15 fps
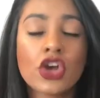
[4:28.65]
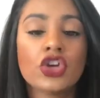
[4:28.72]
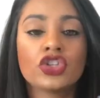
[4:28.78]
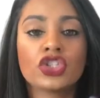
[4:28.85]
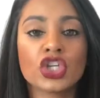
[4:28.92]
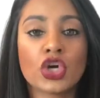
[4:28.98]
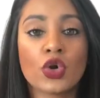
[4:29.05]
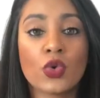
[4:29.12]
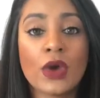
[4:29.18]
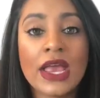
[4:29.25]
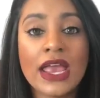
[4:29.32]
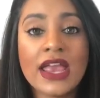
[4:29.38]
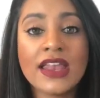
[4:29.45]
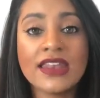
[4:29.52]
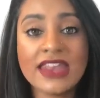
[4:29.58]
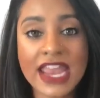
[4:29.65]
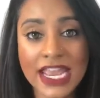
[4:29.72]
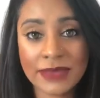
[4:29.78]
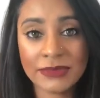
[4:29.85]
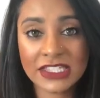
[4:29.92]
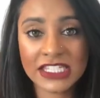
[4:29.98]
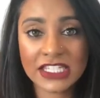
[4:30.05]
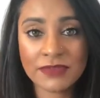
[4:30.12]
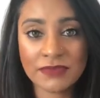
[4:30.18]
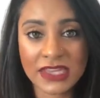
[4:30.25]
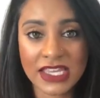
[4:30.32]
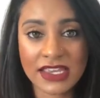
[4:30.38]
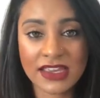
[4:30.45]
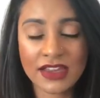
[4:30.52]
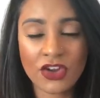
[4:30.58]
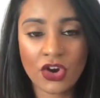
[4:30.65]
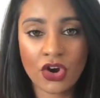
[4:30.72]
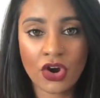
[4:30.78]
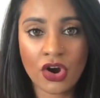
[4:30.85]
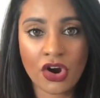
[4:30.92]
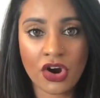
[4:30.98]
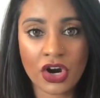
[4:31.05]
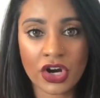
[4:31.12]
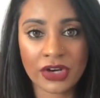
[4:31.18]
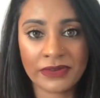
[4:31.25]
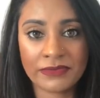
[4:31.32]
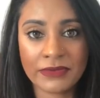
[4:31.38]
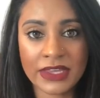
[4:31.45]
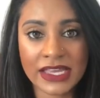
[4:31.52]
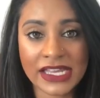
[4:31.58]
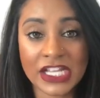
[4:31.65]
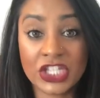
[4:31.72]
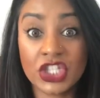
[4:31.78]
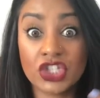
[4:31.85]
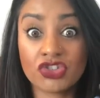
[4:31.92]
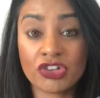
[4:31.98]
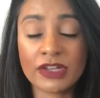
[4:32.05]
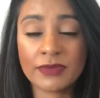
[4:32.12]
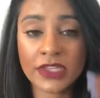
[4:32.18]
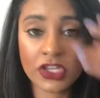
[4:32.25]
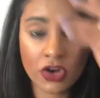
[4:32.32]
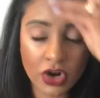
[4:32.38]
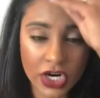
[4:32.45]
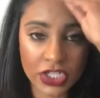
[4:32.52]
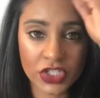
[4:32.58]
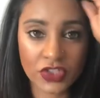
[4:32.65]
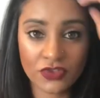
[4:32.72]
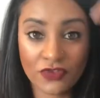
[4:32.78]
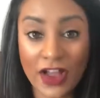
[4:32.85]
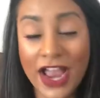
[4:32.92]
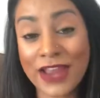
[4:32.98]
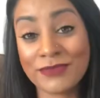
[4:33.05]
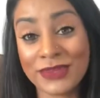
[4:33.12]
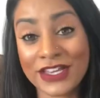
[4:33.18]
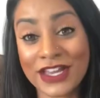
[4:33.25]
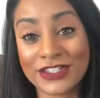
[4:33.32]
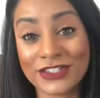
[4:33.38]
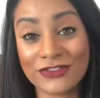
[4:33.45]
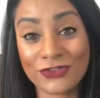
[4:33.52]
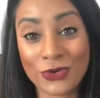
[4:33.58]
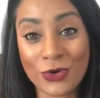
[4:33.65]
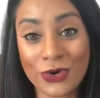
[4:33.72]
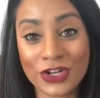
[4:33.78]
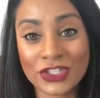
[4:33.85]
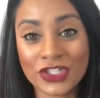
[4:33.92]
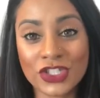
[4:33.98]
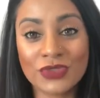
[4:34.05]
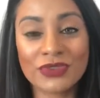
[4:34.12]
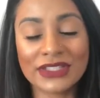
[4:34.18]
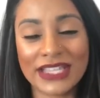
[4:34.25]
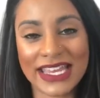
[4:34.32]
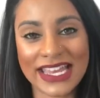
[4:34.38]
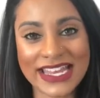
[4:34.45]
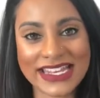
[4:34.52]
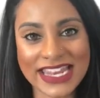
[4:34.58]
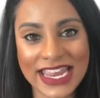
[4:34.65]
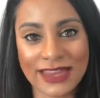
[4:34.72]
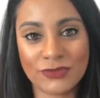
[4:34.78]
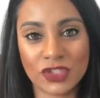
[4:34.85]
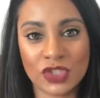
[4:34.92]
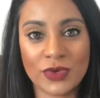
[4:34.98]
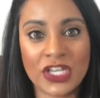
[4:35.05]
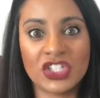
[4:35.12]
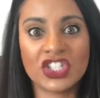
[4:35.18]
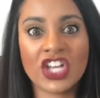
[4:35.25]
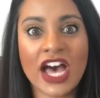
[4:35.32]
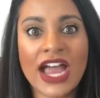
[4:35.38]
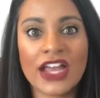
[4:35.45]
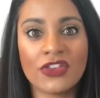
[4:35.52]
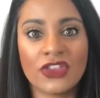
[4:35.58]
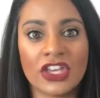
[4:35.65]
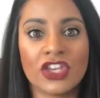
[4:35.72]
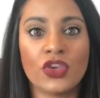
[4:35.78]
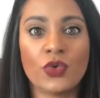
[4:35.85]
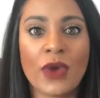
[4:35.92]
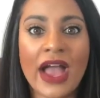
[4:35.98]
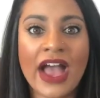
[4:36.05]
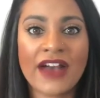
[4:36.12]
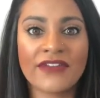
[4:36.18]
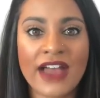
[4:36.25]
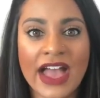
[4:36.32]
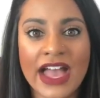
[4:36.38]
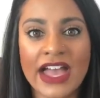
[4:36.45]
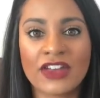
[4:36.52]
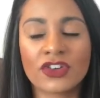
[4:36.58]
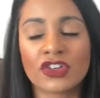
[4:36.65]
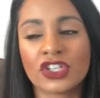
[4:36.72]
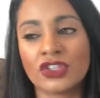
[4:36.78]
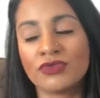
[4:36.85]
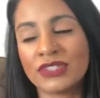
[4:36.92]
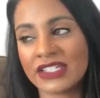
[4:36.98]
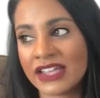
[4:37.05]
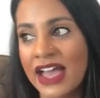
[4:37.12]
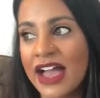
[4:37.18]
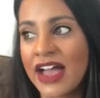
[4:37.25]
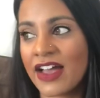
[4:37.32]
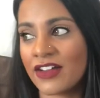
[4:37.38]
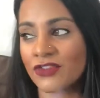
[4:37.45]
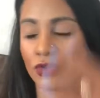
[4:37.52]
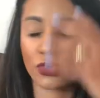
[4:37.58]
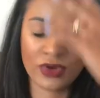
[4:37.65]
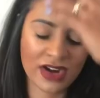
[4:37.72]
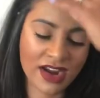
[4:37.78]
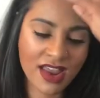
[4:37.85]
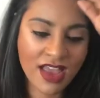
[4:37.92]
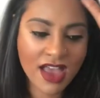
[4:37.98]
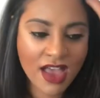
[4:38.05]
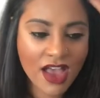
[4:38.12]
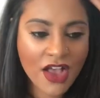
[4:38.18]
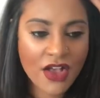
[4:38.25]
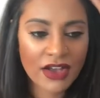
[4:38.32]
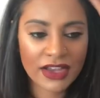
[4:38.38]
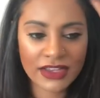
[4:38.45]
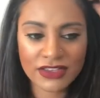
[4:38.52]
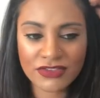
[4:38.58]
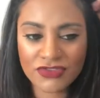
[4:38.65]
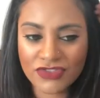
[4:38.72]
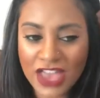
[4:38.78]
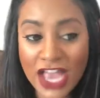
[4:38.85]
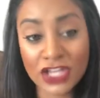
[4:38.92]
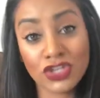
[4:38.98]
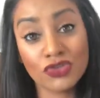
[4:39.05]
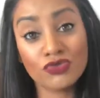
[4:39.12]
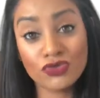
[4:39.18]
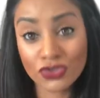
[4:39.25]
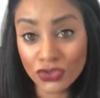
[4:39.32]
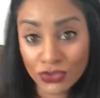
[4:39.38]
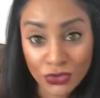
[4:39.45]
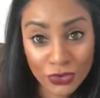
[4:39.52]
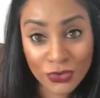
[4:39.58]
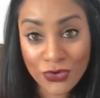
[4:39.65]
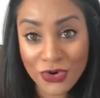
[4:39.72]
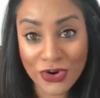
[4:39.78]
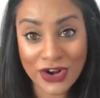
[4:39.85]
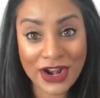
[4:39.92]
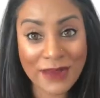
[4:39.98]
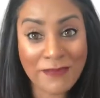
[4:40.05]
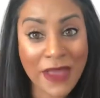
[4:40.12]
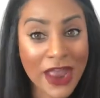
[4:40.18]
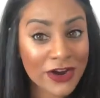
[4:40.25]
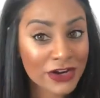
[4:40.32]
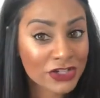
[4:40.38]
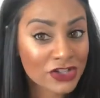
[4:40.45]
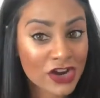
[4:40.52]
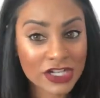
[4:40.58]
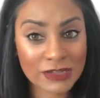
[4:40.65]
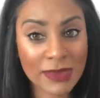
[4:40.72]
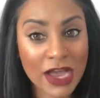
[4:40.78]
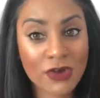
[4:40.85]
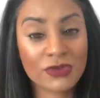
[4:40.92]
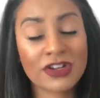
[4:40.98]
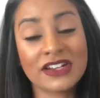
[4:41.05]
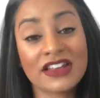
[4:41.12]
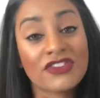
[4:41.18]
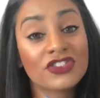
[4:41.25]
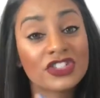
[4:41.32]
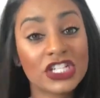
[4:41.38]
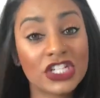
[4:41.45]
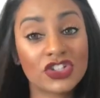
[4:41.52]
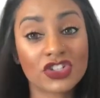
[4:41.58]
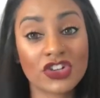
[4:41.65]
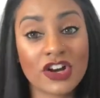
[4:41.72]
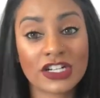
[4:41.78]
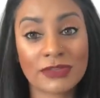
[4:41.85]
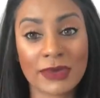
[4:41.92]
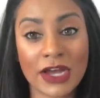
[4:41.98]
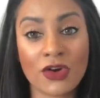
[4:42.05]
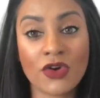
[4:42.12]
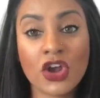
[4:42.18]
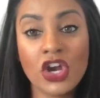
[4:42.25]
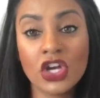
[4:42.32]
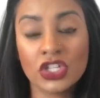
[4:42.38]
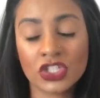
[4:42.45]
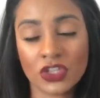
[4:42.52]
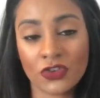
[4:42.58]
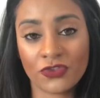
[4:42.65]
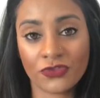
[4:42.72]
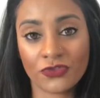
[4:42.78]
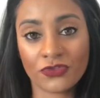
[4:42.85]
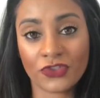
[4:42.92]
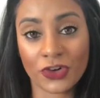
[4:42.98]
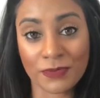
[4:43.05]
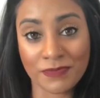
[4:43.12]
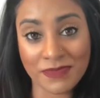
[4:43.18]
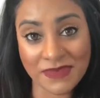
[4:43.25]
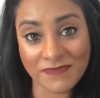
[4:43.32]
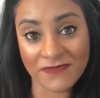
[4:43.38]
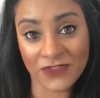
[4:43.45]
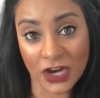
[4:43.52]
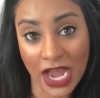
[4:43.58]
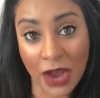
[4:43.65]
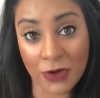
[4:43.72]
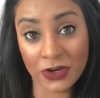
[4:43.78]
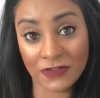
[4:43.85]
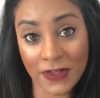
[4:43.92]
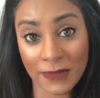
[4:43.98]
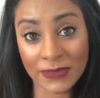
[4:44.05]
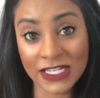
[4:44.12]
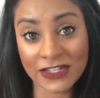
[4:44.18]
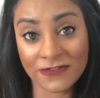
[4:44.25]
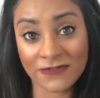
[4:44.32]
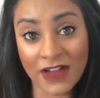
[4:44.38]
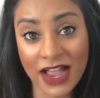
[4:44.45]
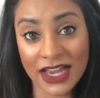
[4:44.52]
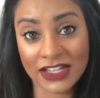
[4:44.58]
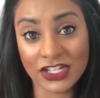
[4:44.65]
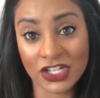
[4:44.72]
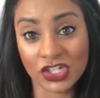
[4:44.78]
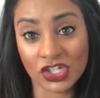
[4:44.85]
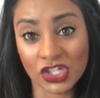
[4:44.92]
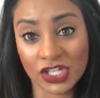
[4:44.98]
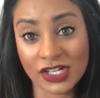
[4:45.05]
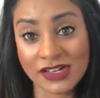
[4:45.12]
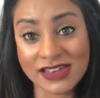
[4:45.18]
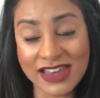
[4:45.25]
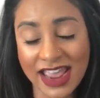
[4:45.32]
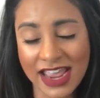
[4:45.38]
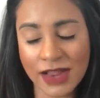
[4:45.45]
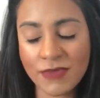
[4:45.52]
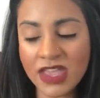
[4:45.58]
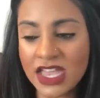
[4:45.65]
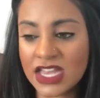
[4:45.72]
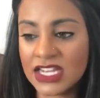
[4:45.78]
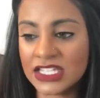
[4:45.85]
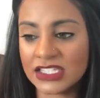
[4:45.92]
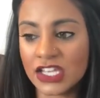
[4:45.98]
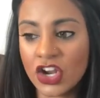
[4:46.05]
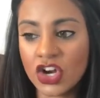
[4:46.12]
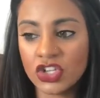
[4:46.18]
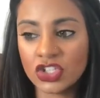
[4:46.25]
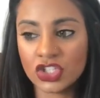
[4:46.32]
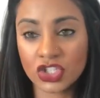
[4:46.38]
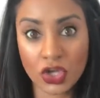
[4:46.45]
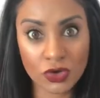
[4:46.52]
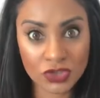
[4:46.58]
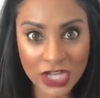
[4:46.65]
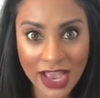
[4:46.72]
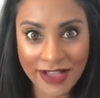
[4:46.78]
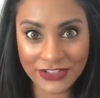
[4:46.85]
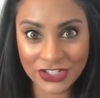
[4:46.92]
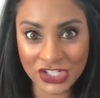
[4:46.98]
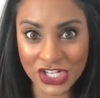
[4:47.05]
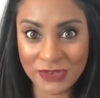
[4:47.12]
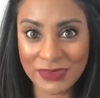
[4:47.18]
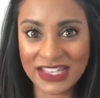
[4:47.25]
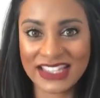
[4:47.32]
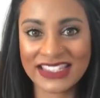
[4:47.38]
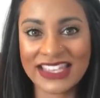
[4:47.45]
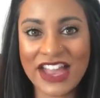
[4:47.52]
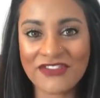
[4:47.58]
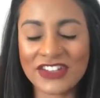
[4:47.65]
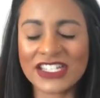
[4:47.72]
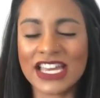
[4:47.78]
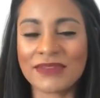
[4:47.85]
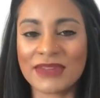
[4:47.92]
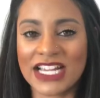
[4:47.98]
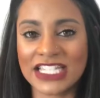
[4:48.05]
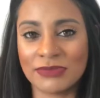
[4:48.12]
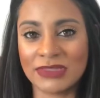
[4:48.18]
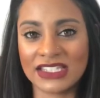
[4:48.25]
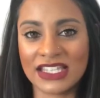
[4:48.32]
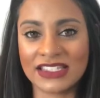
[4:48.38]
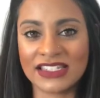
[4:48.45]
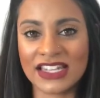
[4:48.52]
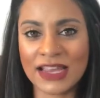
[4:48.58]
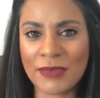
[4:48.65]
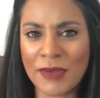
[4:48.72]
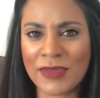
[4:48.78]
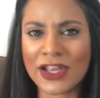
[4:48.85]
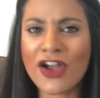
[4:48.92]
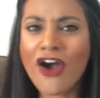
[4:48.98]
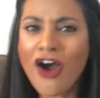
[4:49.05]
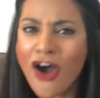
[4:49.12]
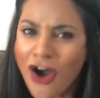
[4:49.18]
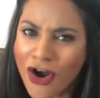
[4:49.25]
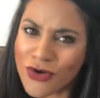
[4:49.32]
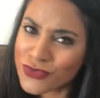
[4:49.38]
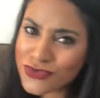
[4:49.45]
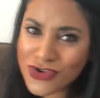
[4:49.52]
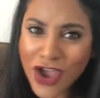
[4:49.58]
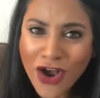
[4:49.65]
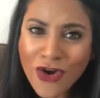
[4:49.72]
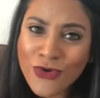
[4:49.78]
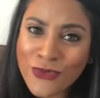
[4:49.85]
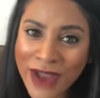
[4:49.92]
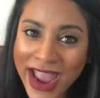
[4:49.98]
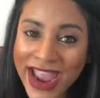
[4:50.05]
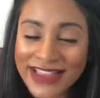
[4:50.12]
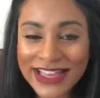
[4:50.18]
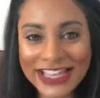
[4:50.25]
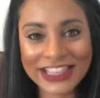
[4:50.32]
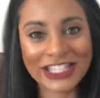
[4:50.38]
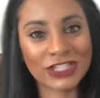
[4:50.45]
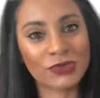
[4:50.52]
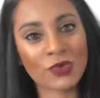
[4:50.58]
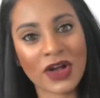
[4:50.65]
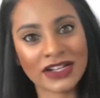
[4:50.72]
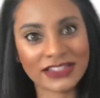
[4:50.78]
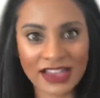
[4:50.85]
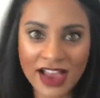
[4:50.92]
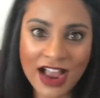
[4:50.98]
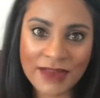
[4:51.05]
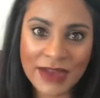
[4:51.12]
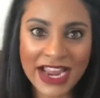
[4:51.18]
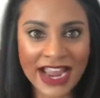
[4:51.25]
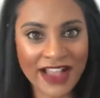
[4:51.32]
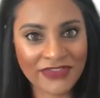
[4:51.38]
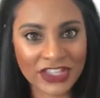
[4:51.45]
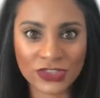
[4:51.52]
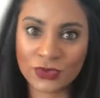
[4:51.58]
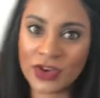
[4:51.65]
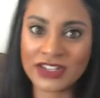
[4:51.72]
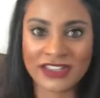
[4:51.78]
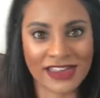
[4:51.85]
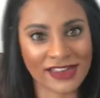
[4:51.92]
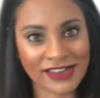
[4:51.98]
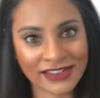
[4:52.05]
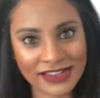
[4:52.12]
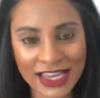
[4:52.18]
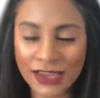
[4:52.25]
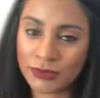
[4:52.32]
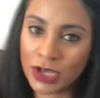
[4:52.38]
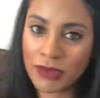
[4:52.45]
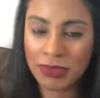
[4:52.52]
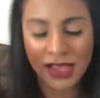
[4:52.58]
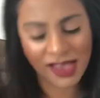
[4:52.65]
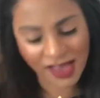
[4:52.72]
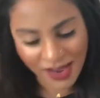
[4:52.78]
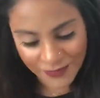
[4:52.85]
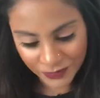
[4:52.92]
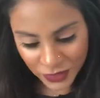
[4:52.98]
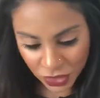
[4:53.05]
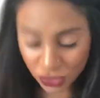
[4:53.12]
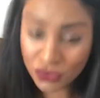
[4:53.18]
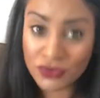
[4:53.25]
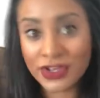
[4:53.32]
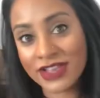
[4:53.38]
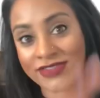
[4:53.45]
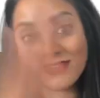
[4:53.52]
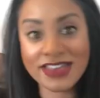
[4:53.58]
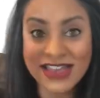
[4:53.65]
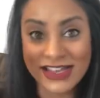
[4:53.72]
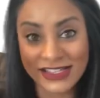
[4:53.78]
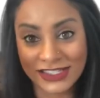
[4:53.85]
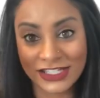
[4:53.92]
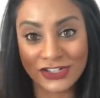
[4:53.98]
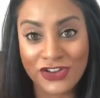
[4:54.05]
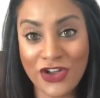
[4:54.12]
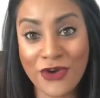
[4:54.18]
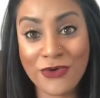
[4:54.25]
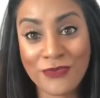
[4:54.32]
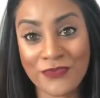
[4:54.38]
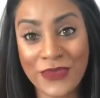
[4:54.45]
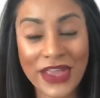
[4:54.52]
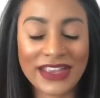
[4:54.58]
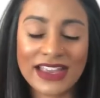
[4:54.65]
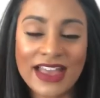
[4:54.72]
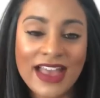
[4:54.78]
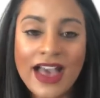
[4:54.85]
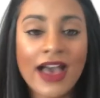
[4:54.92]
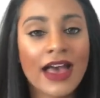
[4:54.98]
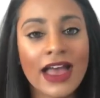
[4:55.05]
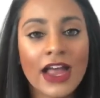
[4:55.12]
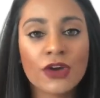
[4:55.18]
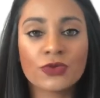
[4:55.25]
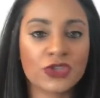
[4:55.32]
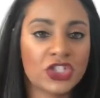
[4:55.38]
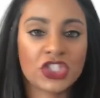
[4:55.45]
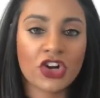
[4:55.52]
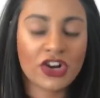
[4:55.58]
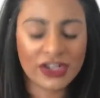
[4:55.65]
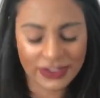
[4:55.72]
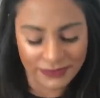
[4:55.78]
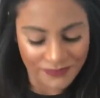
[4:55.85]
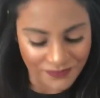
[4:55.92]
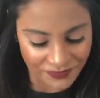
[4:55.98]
So names to me are extremely hard to find because of course you relate a name to a child that you have had or you did have or that you knew or a parent talked about or another teacher talked about. So for our family to find a good name, it is so challenging because every time my husband says a name, I'm like, oh, no way. Like this one time I had this one kid named Bubba who did this, you know, I'm like, we're scarred.